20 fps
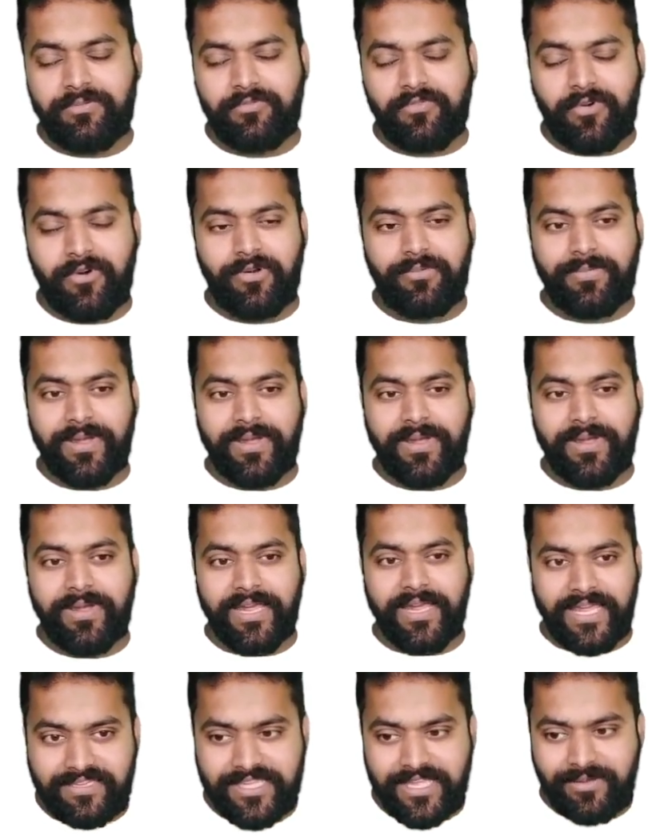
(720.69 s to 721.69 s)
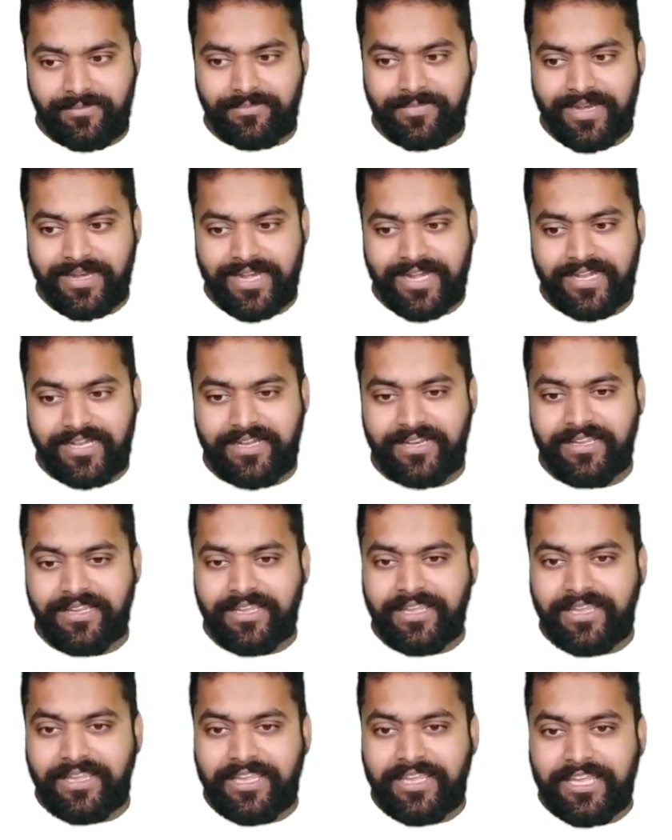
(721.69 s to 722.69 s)
for my exam and
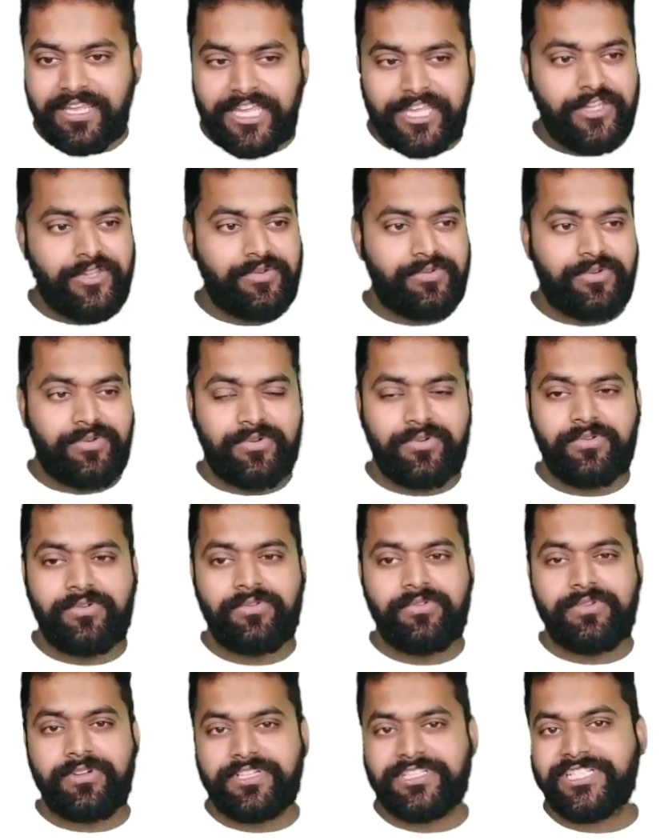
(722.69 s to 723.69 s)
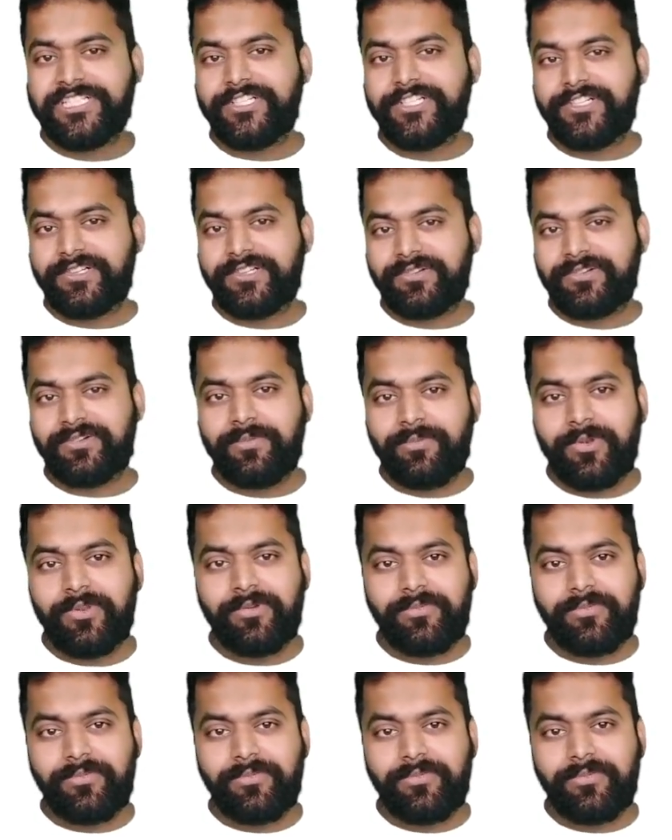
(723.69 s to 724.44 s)
you know control W